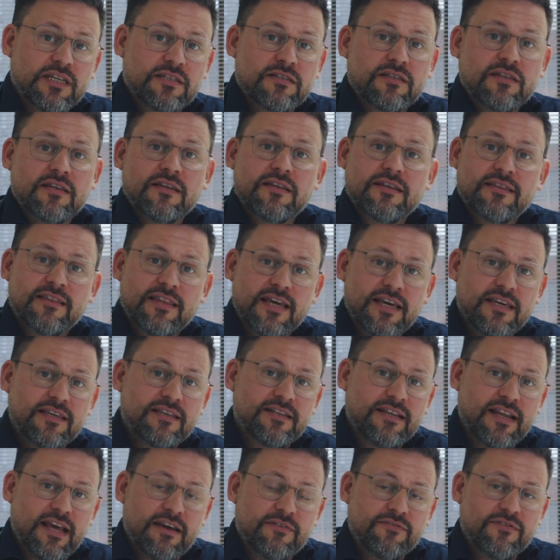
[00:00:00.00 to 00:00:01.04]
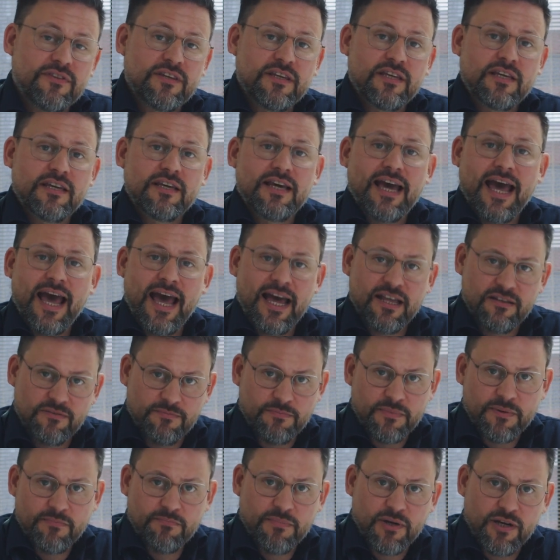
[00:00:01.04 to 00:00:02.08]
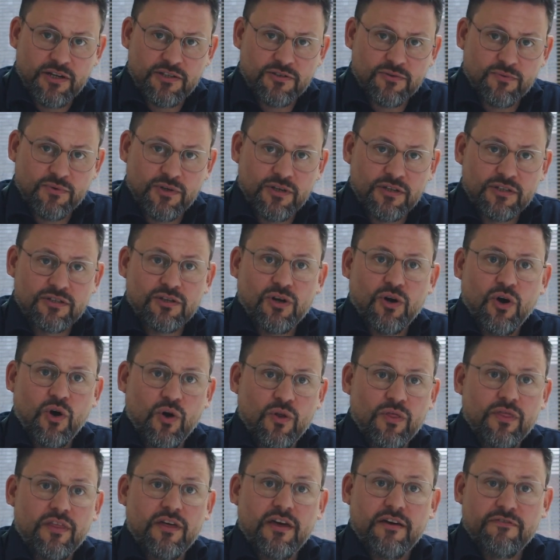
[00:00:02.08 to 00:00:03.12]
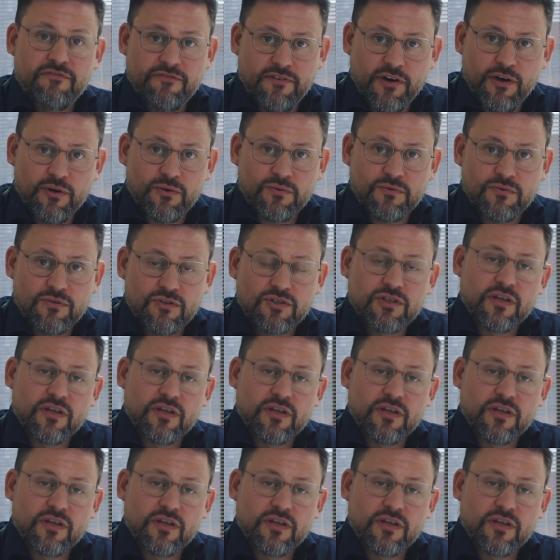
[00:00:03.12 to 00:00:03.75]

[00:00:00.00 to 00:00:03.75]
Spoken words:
is that they can have the admin password on their phone,